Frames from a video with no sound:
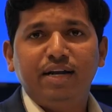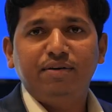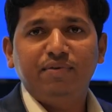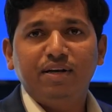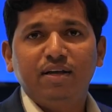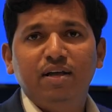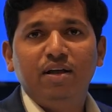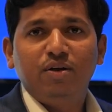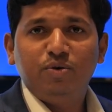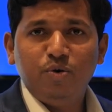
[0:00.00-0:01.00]
network
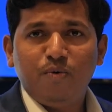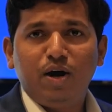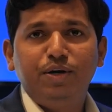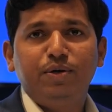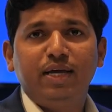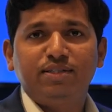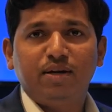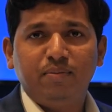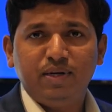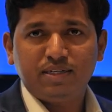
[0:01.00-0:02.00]
who want to
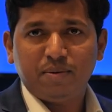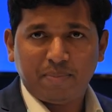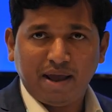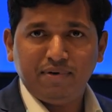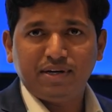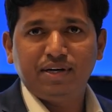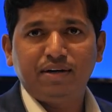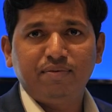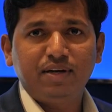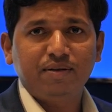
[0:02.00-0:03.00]
establish a private
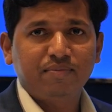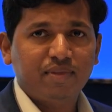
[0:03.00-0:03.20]
network